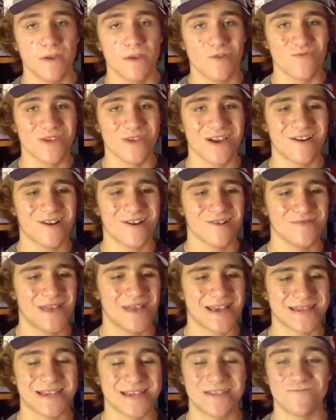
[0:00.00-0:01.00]
we are
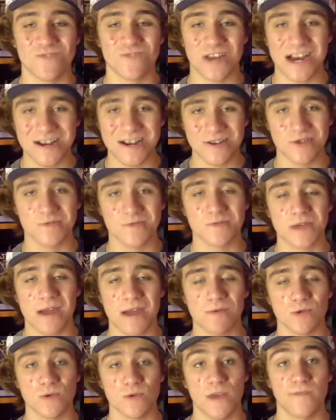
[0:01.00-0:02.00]
less than 100
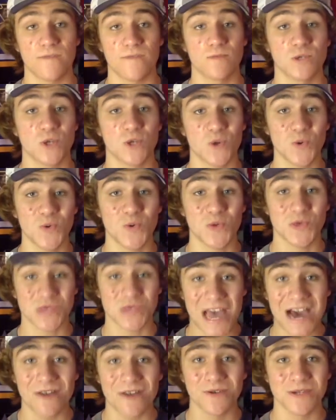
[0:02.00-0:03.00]
subscribers away from
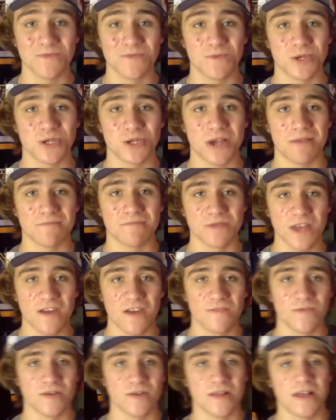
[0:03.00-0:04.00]
2,000, which is
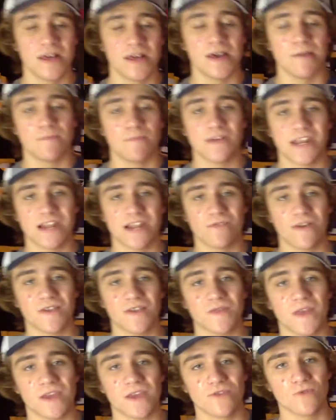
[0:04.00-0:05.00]
unbelievable. But anyways,
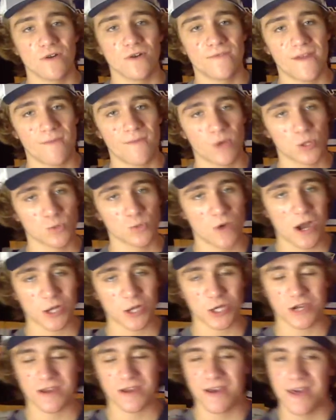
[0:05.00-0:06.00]
thank you all very much for
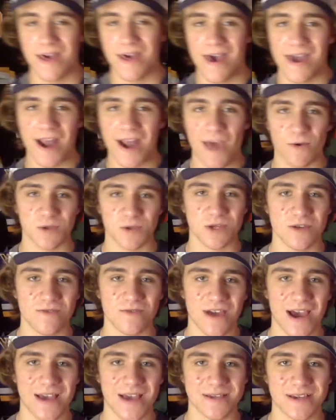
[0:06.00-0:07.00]
watching, and I will see you
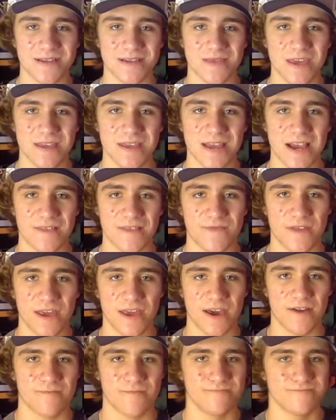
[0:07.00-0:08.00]
guys in the next video.